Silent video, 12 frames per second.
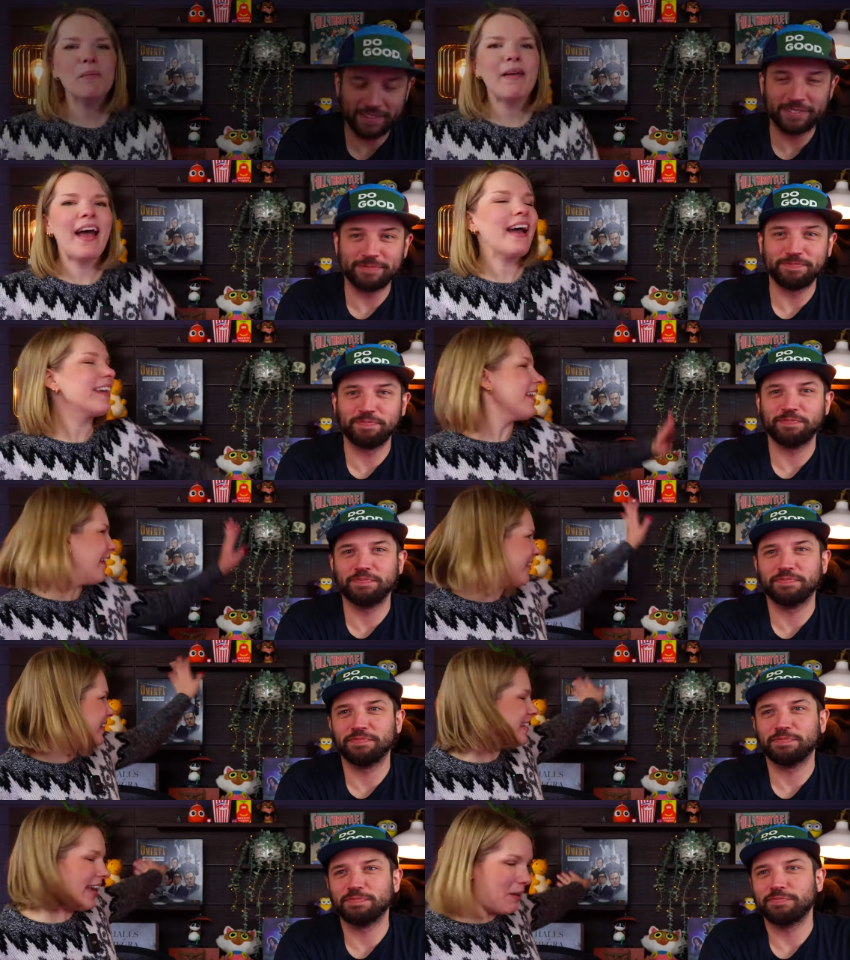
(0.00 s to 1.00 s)
Speaker 1: We're back.
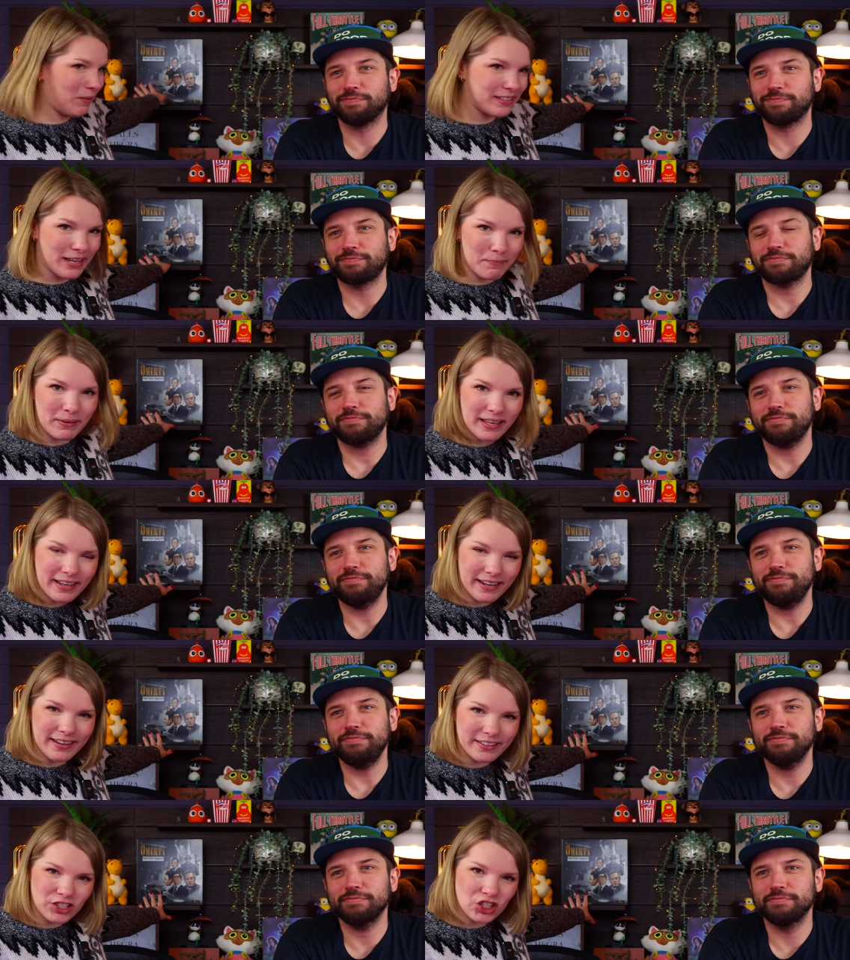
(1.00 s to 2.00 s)
The game is up
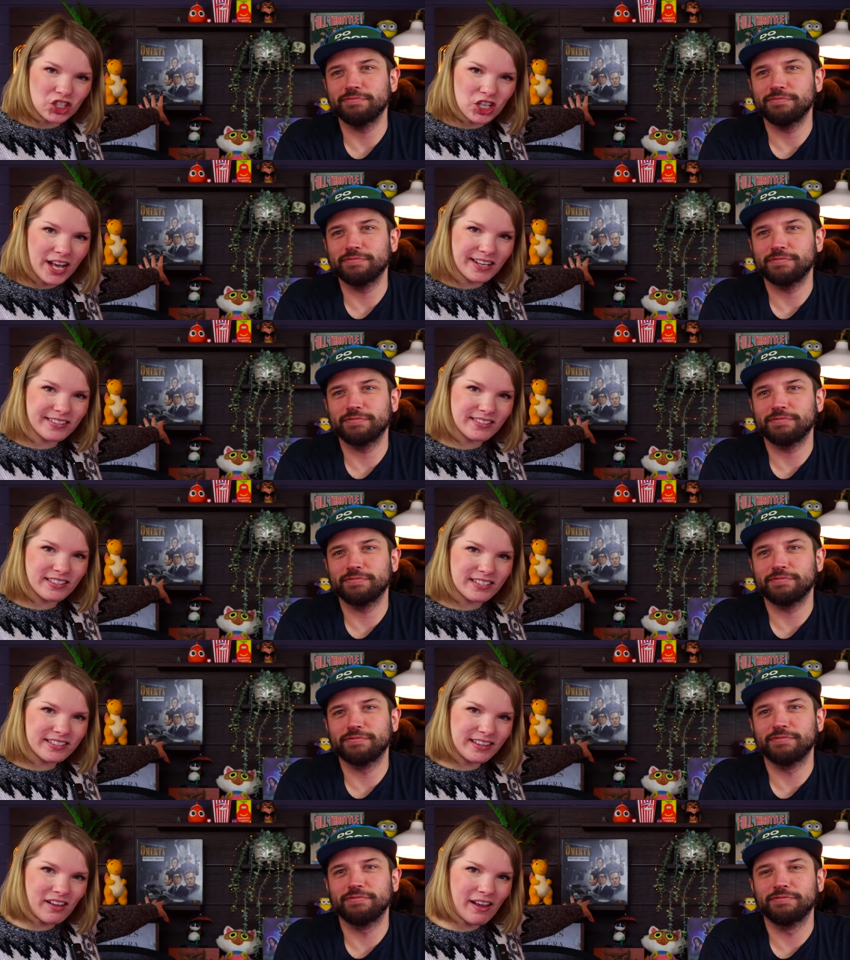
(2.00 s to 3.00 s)
here,
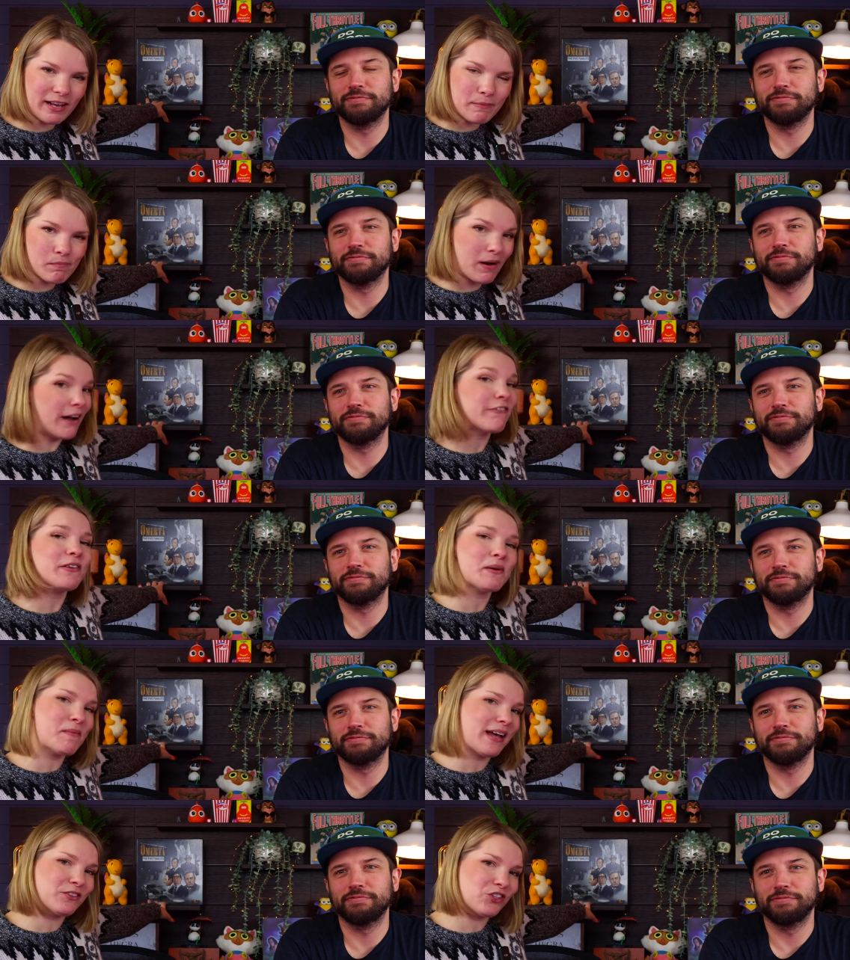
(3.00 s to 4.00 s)
just like
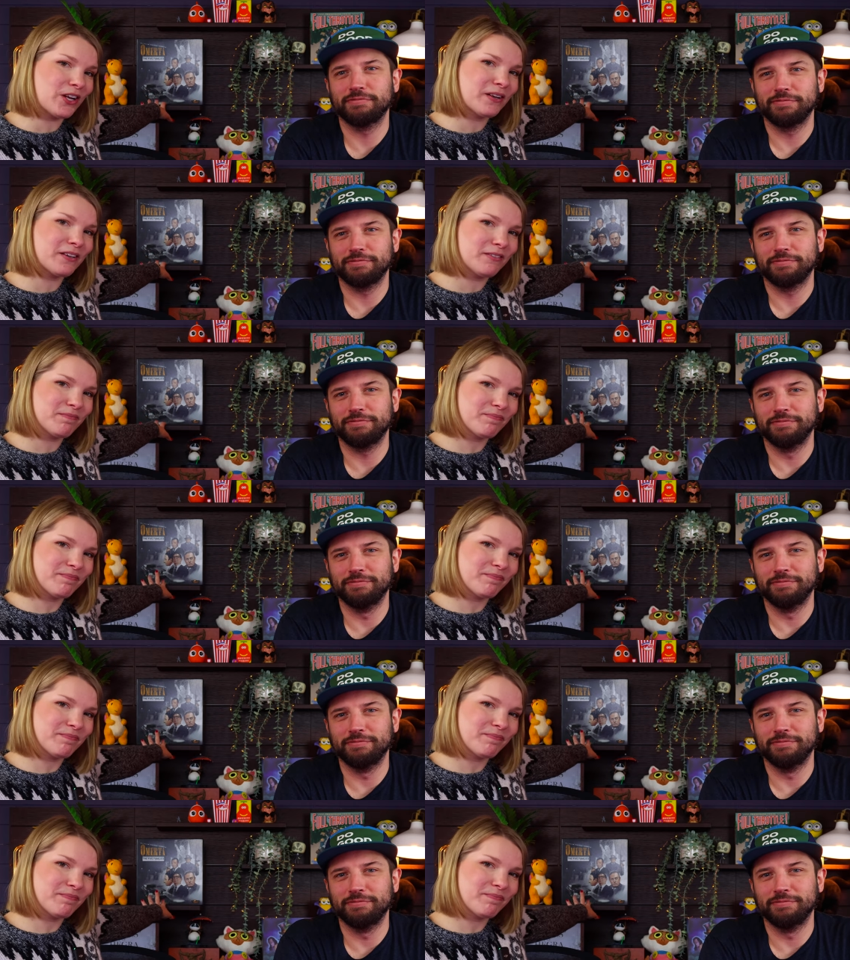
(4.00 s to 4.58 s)
Mafia Magic.